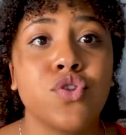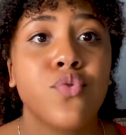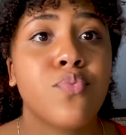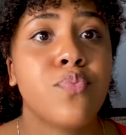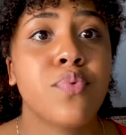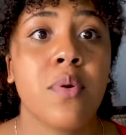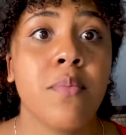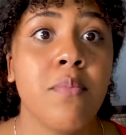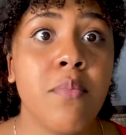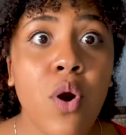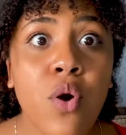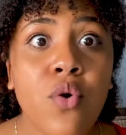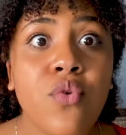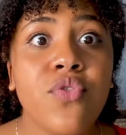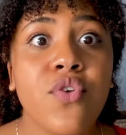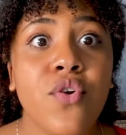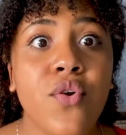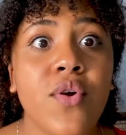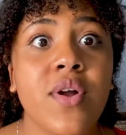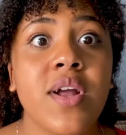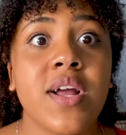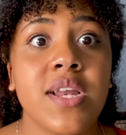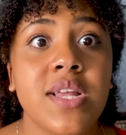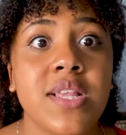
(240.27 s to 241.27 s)
to promote
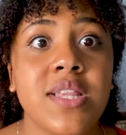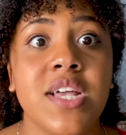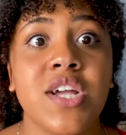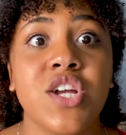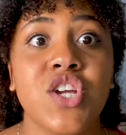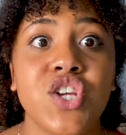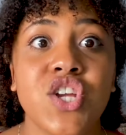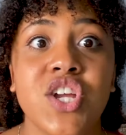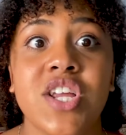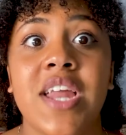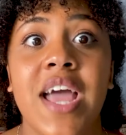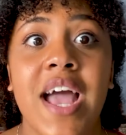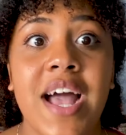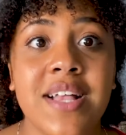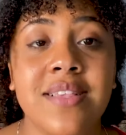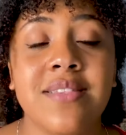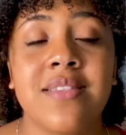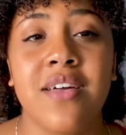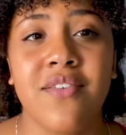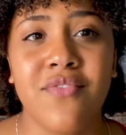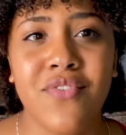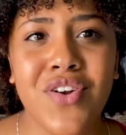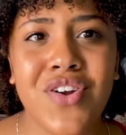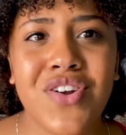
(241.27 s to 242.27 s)
their organization as
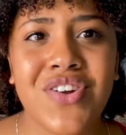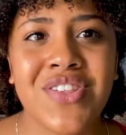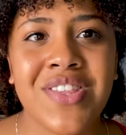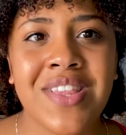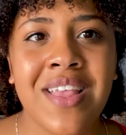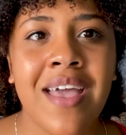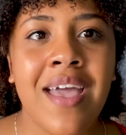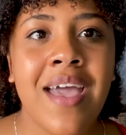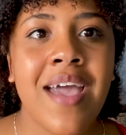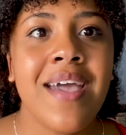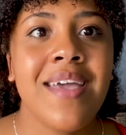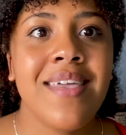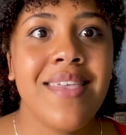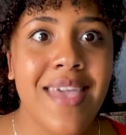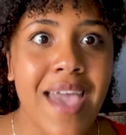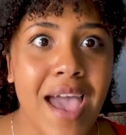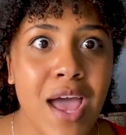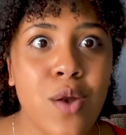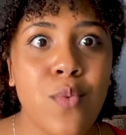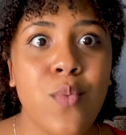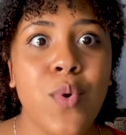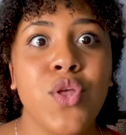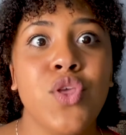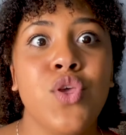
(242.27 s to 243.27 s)
diverse.
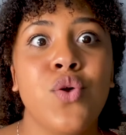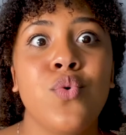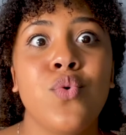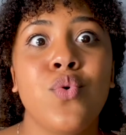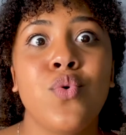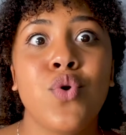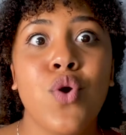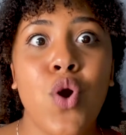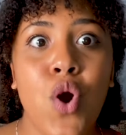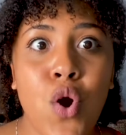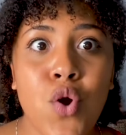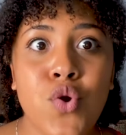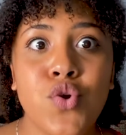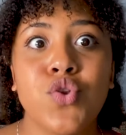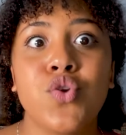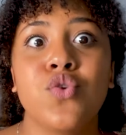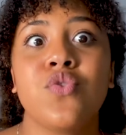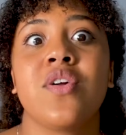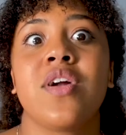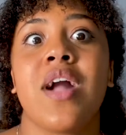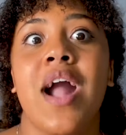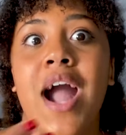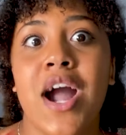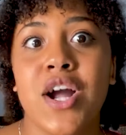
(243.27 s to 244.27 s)
Yet when you go
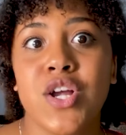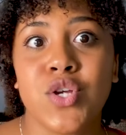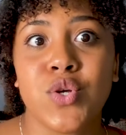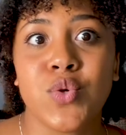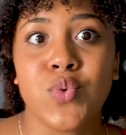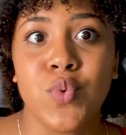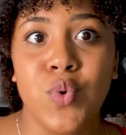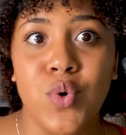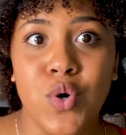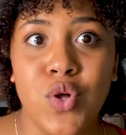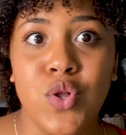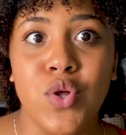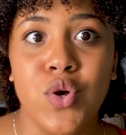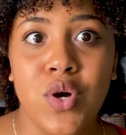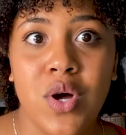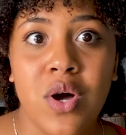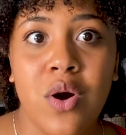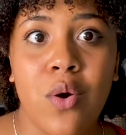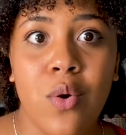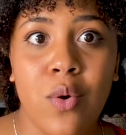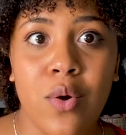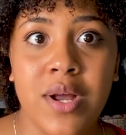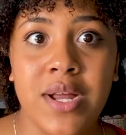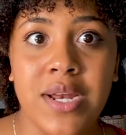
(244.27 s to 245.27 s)
to their actual
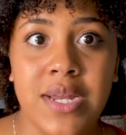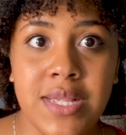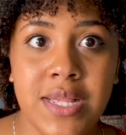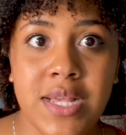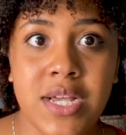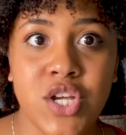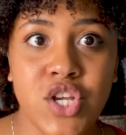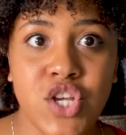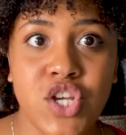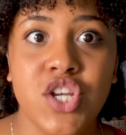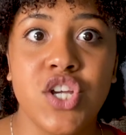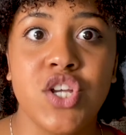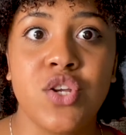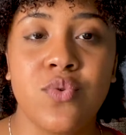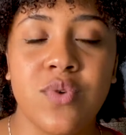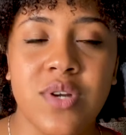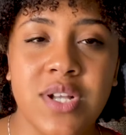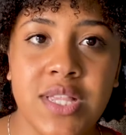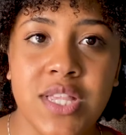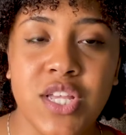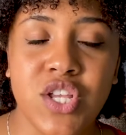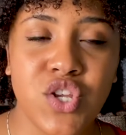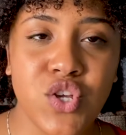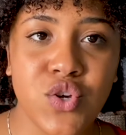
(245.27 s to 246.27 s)
organization or
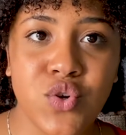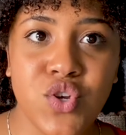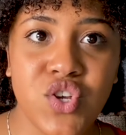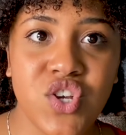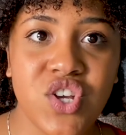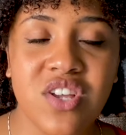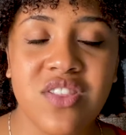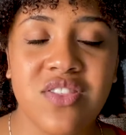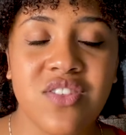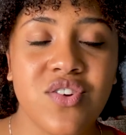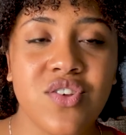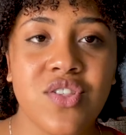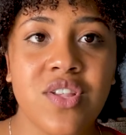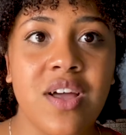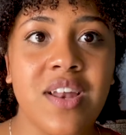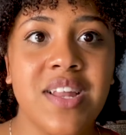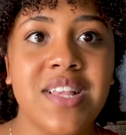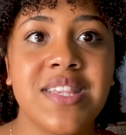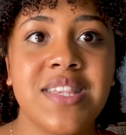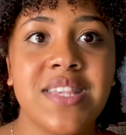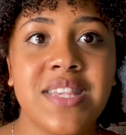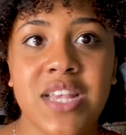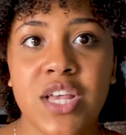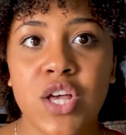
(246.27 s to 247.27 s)
institution, there's not
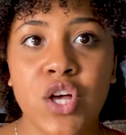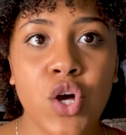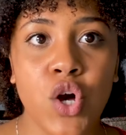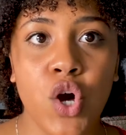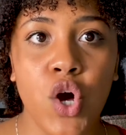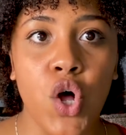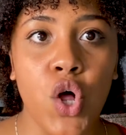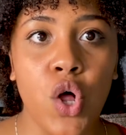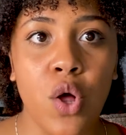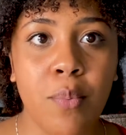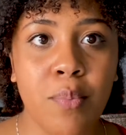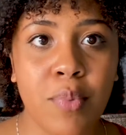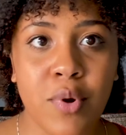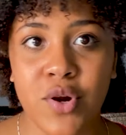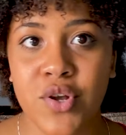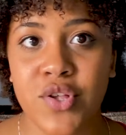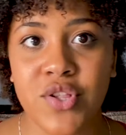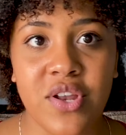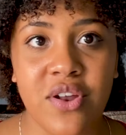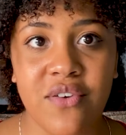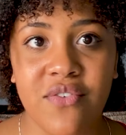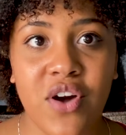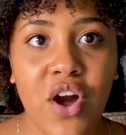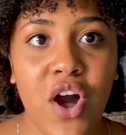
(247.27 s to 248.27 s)
a single
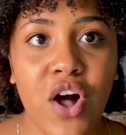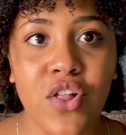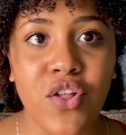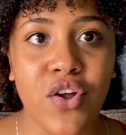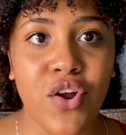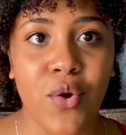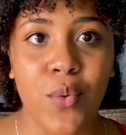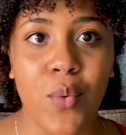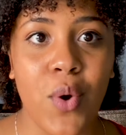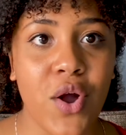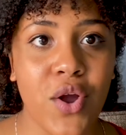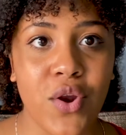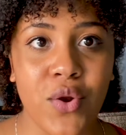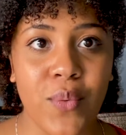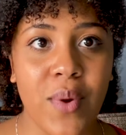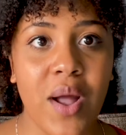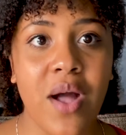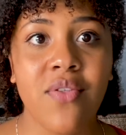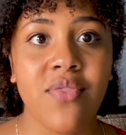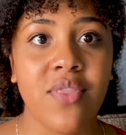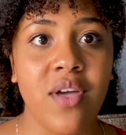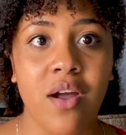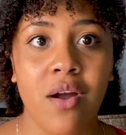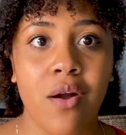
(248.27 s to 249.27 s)
person of color walking
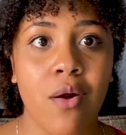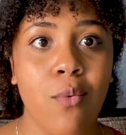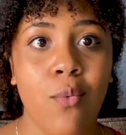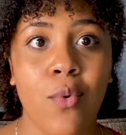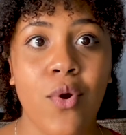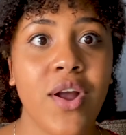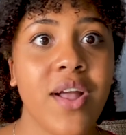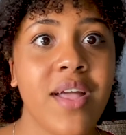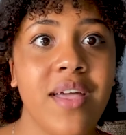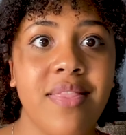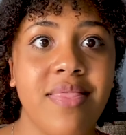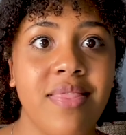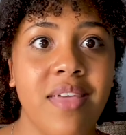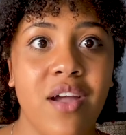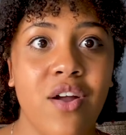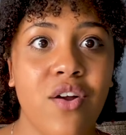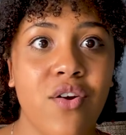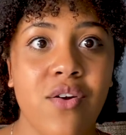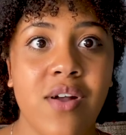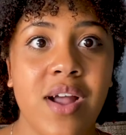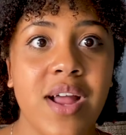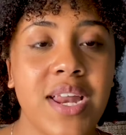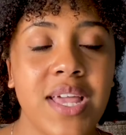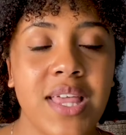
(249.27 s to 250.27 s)
around there or working
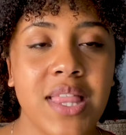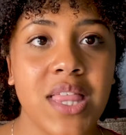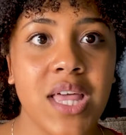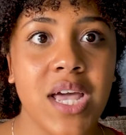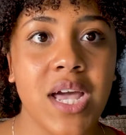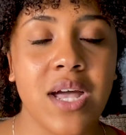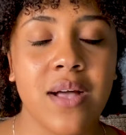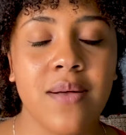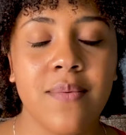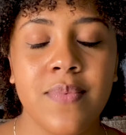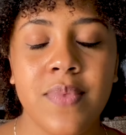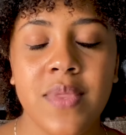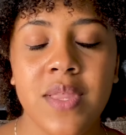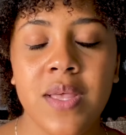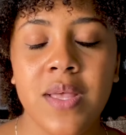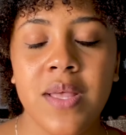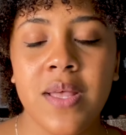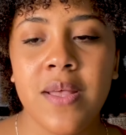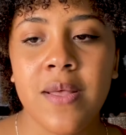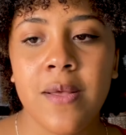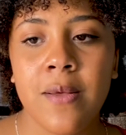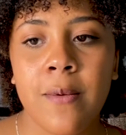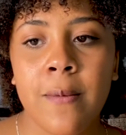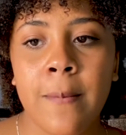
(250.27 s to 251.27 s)
there or anything.
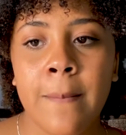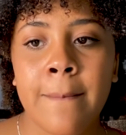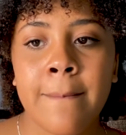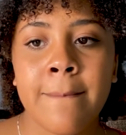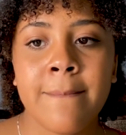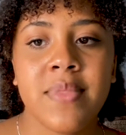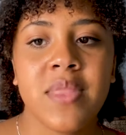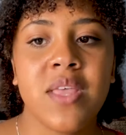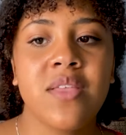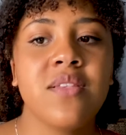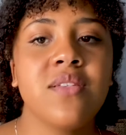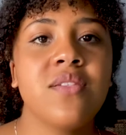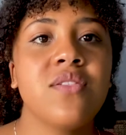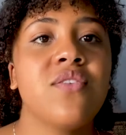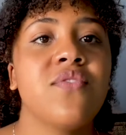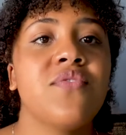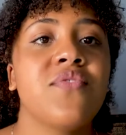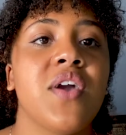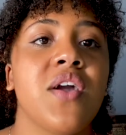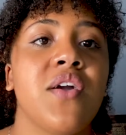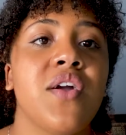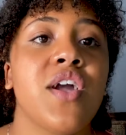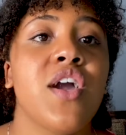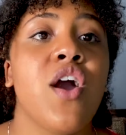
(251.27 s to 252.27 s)
Now, this is a
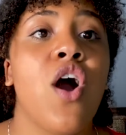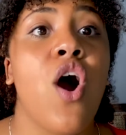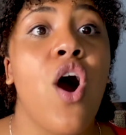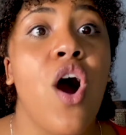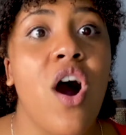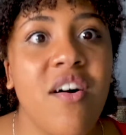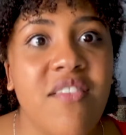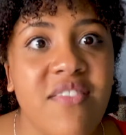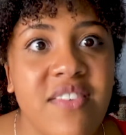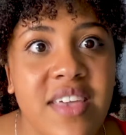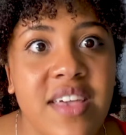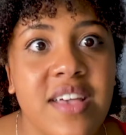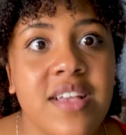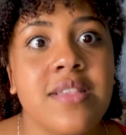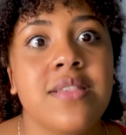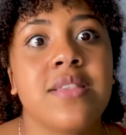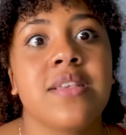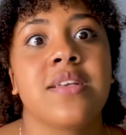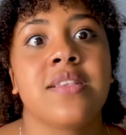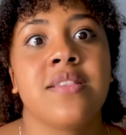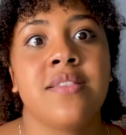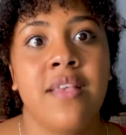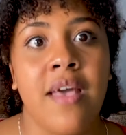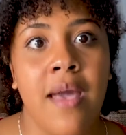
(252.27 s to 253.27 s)
very obvious
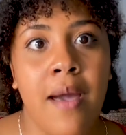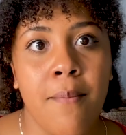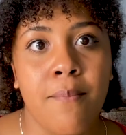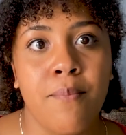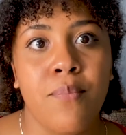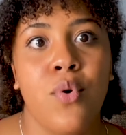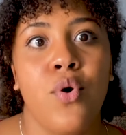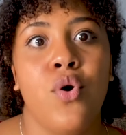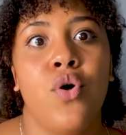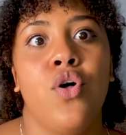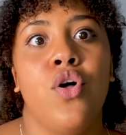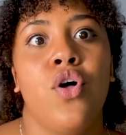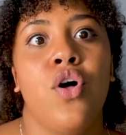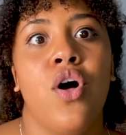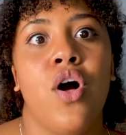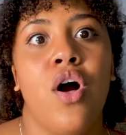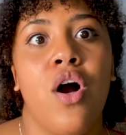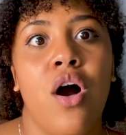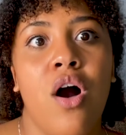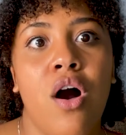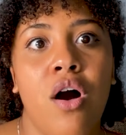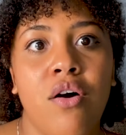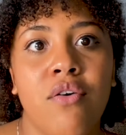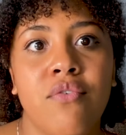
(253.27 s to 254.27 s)
example
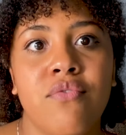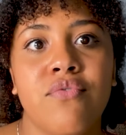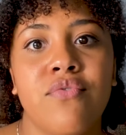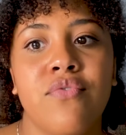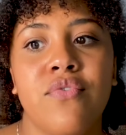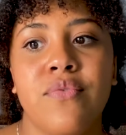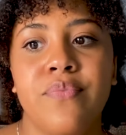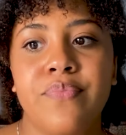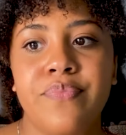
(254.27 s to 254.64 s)
of